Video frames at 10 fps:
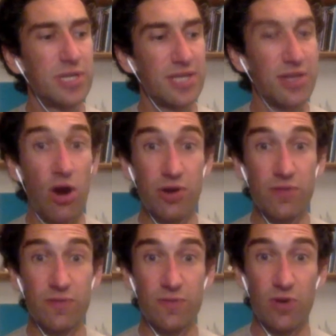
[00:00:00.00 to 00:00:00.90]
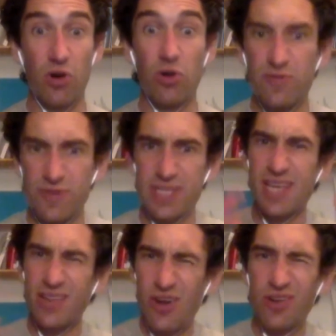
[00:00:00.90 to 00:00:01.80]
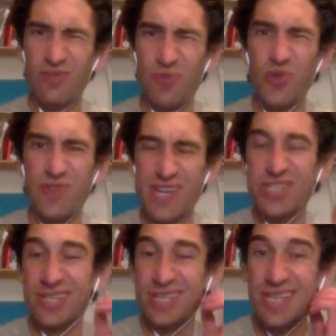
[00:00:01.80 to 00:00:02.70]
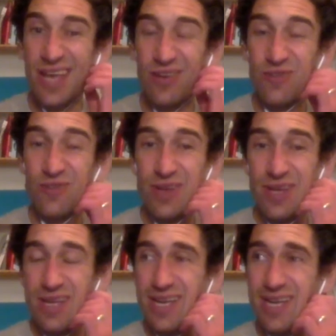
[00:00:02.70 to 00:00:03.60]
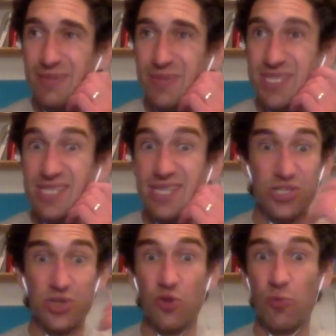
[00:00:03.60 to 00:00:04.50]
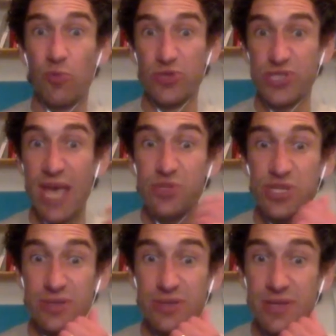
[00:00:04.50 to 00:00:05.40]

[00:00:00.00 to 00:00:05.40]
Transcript: at the heart of all of this, at the heart of motivation itself, is this issue of perception.